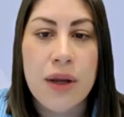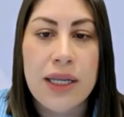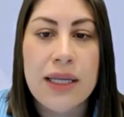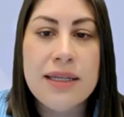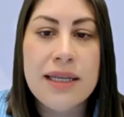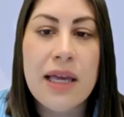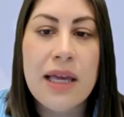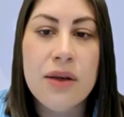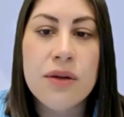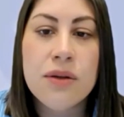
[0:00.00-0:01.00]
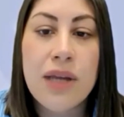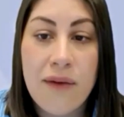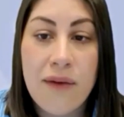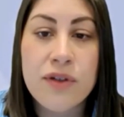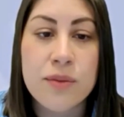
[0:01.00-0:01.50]
journey to get you
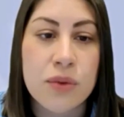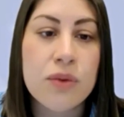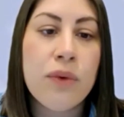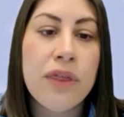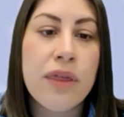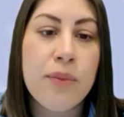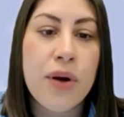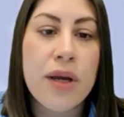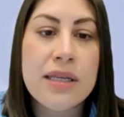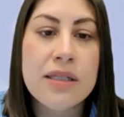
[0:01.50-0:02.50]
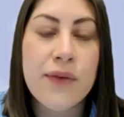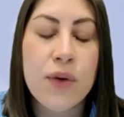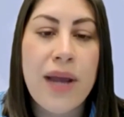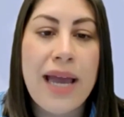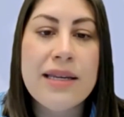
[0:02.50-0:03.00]
comfortable with the process of
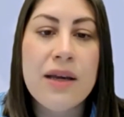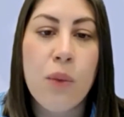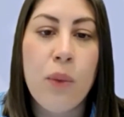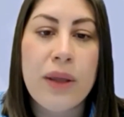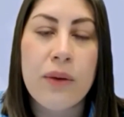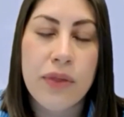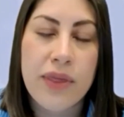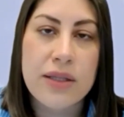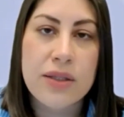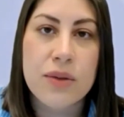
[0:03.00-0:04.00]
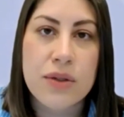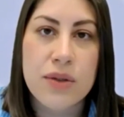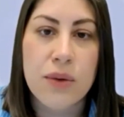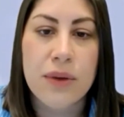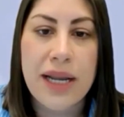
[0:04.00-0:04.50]
creating a will that
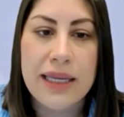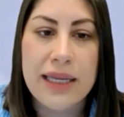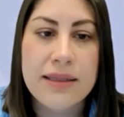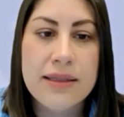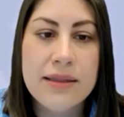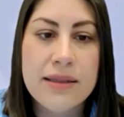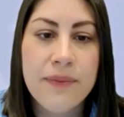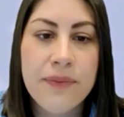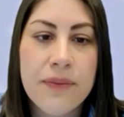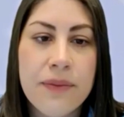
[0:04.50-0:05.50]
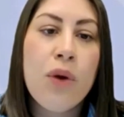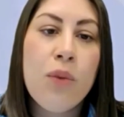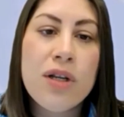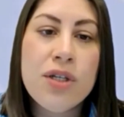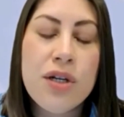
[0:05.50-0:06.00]
suits your needs. We
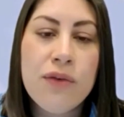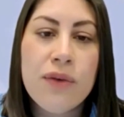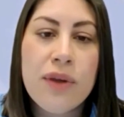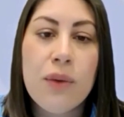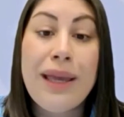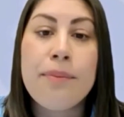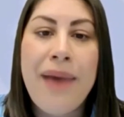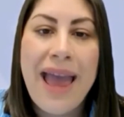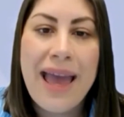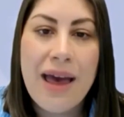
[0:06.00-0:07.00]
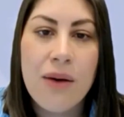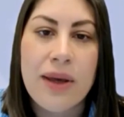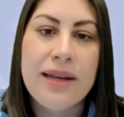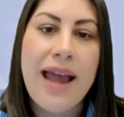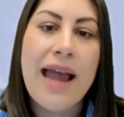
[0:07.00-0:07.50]
want you to feel
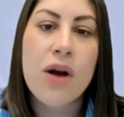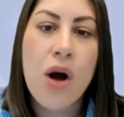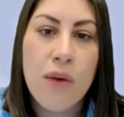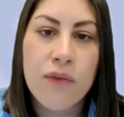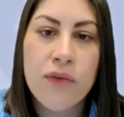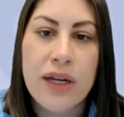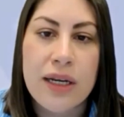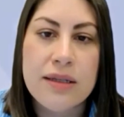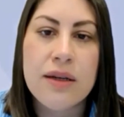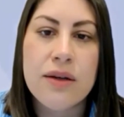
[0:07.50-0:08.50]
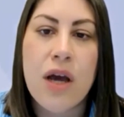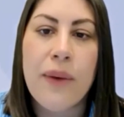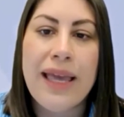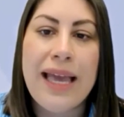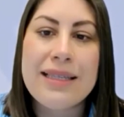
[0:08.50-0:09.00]
empowered and confident,
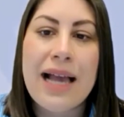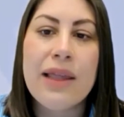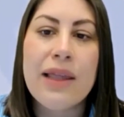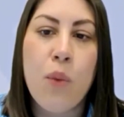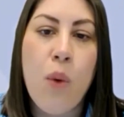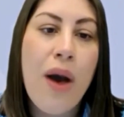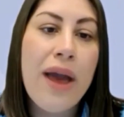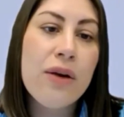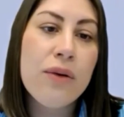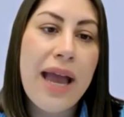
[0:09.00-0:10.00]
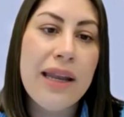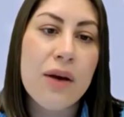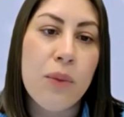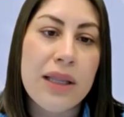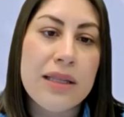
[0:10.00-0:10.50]
knowing exactly why
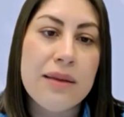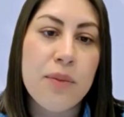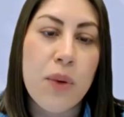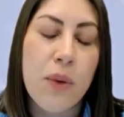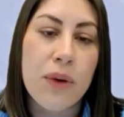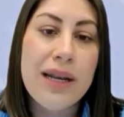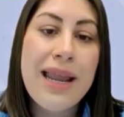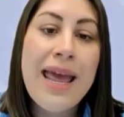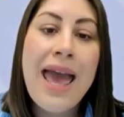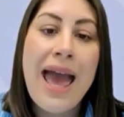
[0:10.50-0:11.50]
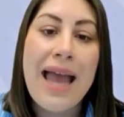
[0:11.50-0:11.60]
creating a will is important